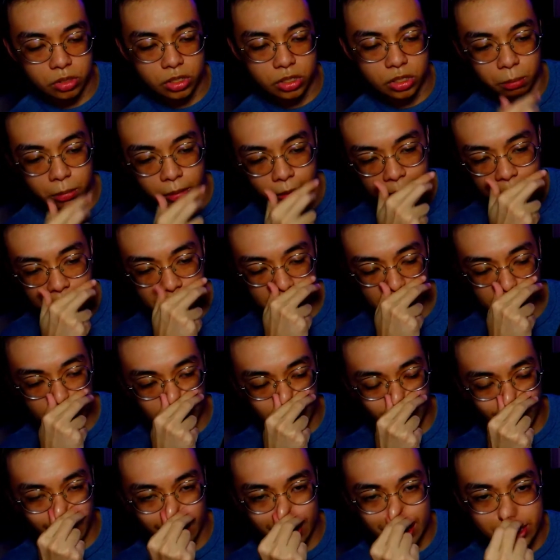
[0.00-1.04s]
some
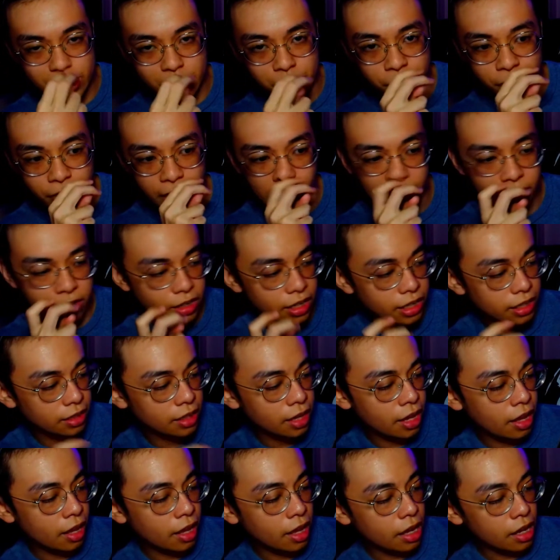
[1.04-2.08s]
League, and some Valorant.
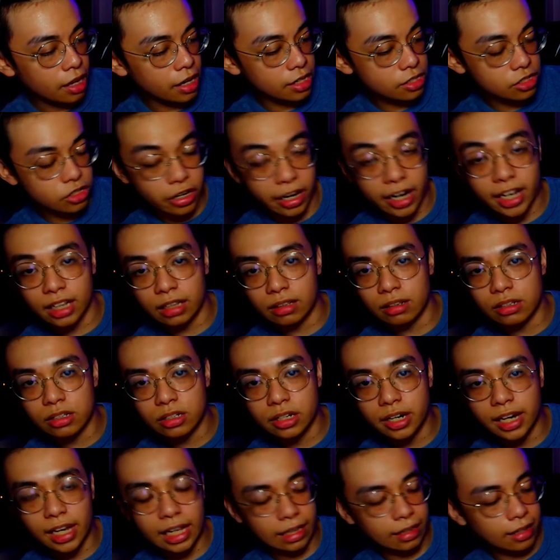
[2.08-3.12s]
It's great.
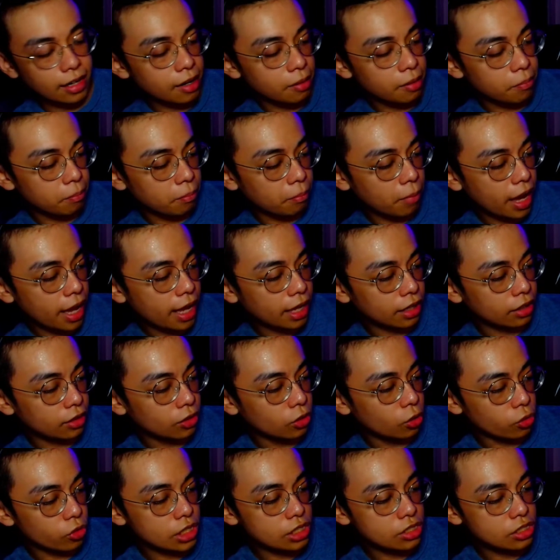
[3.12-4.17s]
I had
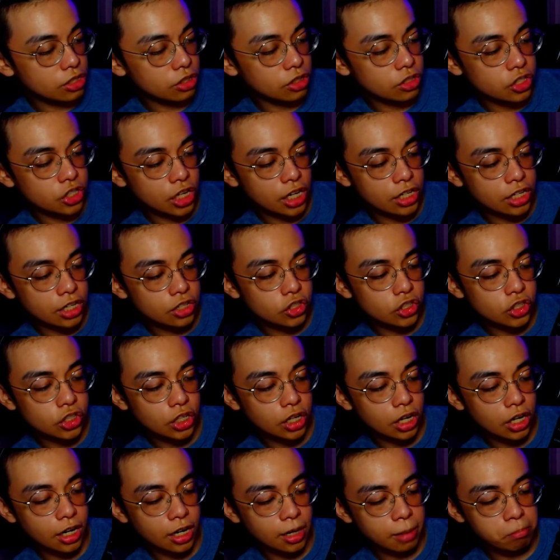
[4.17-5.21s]
no reason to change
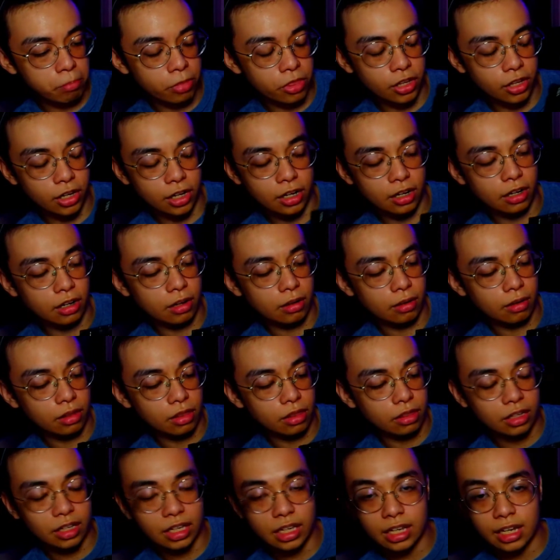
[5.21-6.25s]
the
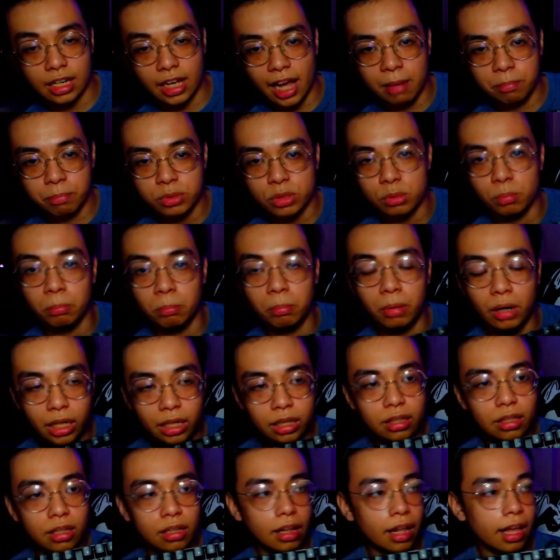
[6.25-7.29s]
keycaps,
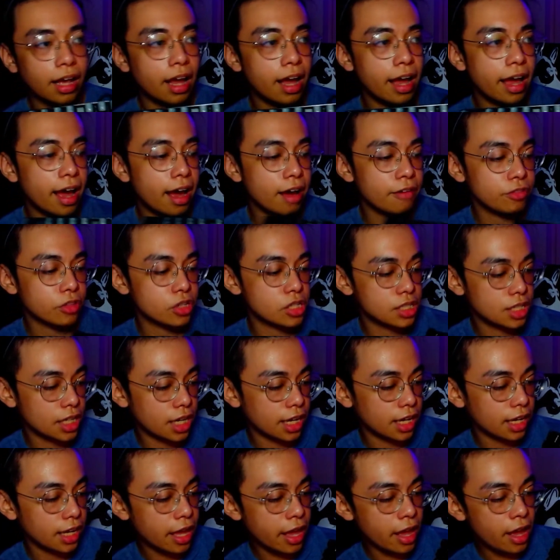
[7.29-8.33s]
but like I have to
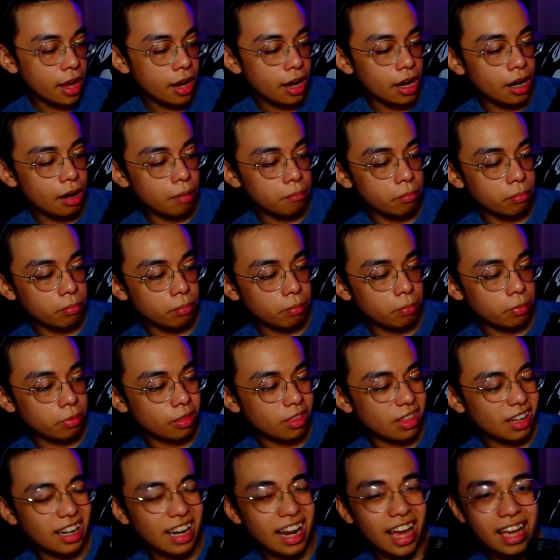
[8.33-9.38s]
say, the
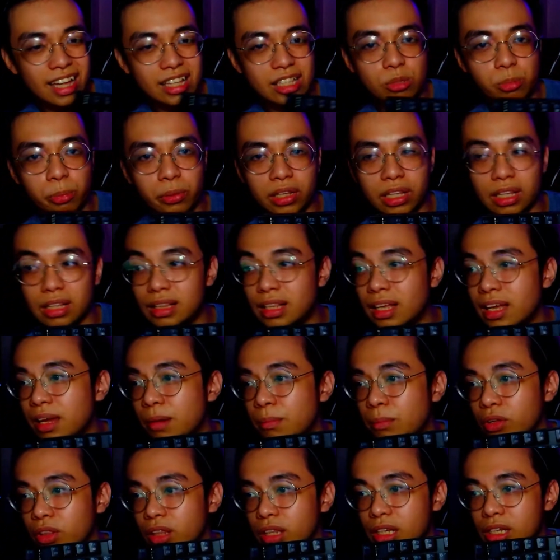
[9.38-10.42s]
light's pretty
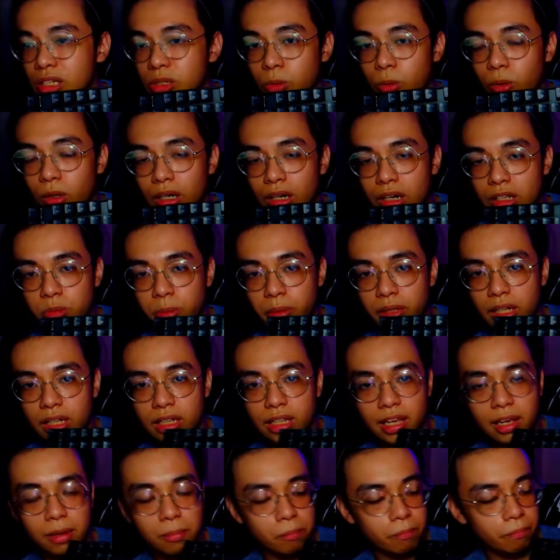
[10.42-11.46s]
dim on this one. It's pretty
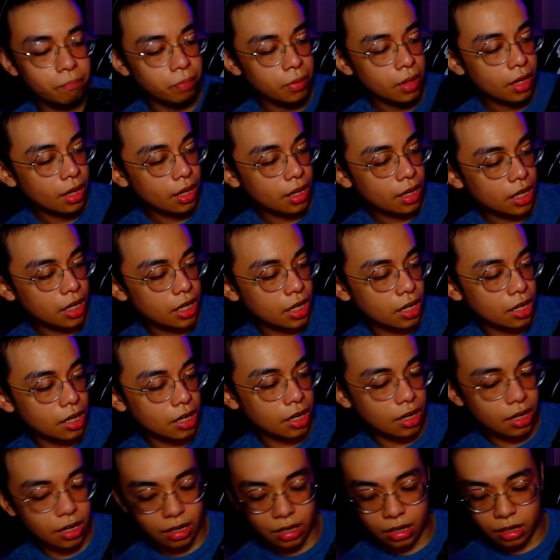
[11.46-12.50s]
dim.
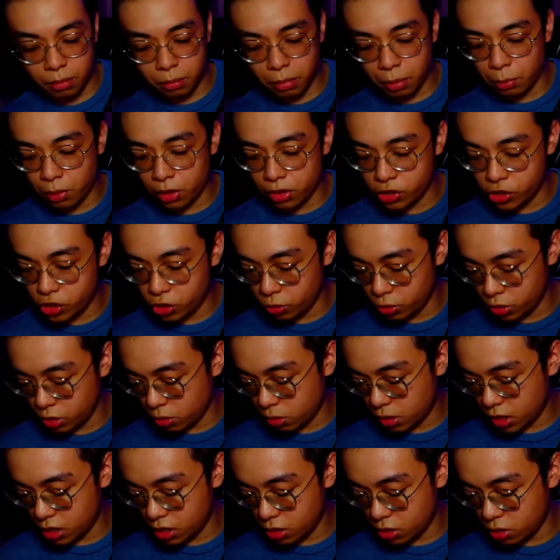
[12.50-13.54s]
My brother showed you a
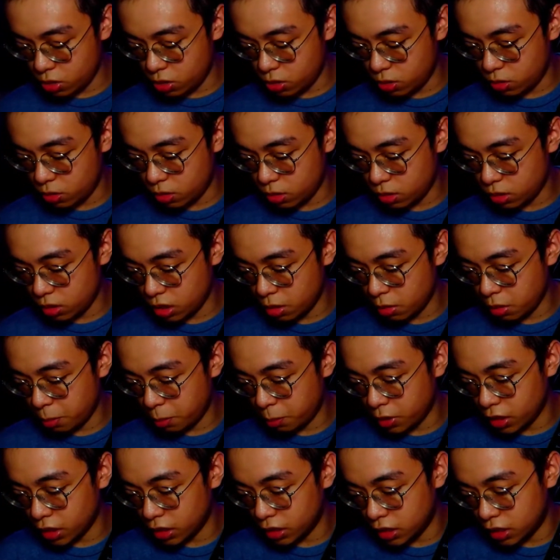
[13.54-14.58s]
while ago. Let me
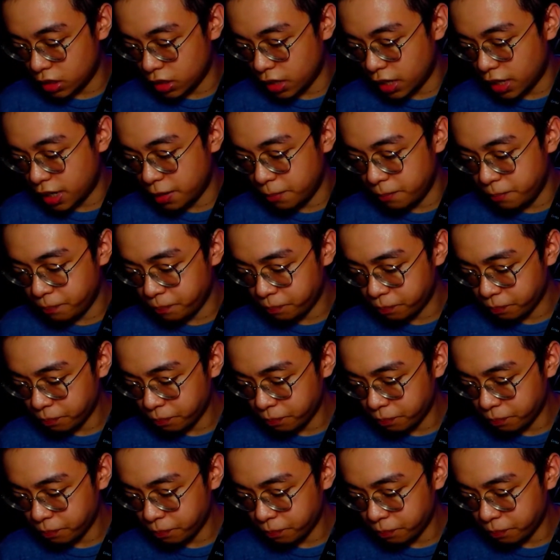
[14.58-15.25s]
plug it in again.